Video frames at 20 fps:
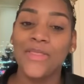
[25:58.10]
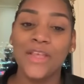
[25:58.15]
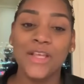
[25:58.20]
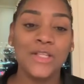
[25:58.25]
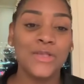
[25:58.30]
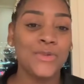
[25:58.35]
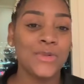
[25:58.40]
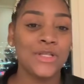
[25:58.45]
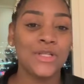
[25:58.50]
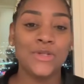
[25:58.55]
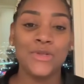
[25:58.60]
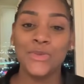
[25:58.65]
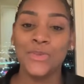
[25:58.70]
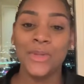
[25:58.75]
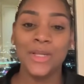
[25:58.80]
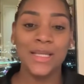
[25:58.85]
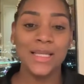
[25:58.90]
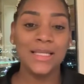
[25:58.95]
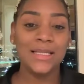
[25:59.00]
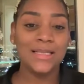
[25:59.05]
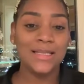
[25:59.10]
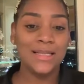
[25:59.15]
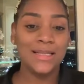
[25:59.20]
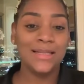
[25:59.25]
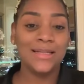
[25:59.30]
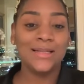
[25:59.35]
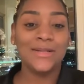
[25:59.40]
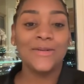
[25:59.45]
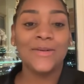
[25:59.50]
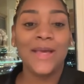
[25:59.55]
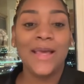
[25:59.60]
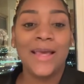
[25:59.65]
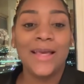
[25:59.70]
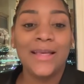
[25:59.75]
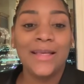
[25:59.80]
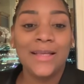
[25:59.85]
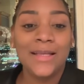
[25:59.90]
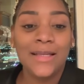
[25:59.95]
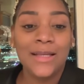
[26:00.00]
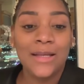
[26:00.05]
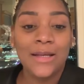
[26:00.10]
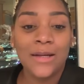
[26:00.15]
This was super easy. Okay.